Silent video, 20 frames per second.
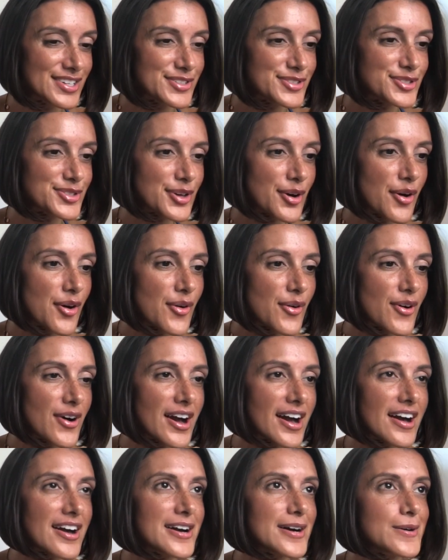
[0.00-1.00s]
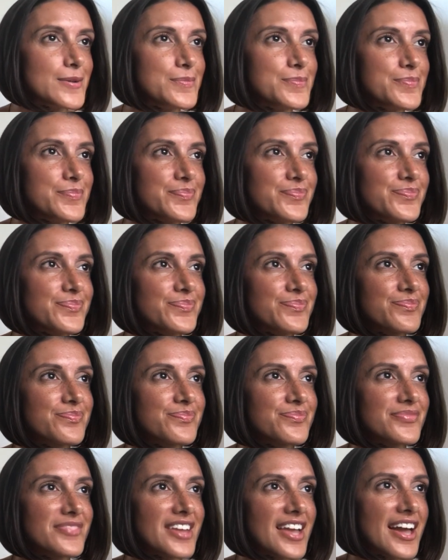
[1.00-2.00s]
So I
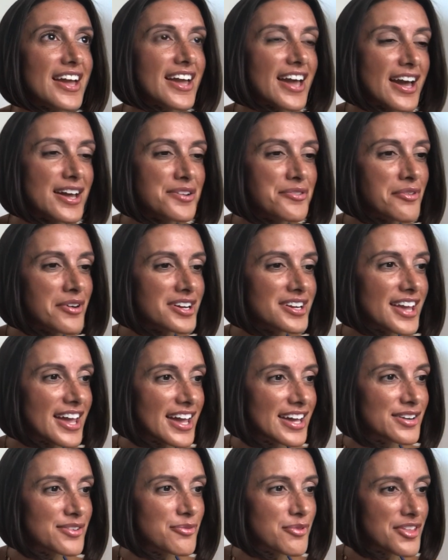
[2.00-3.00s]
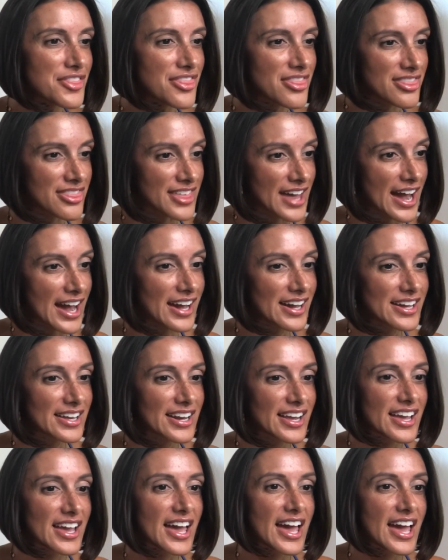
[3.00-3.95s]
kind of want to end with that.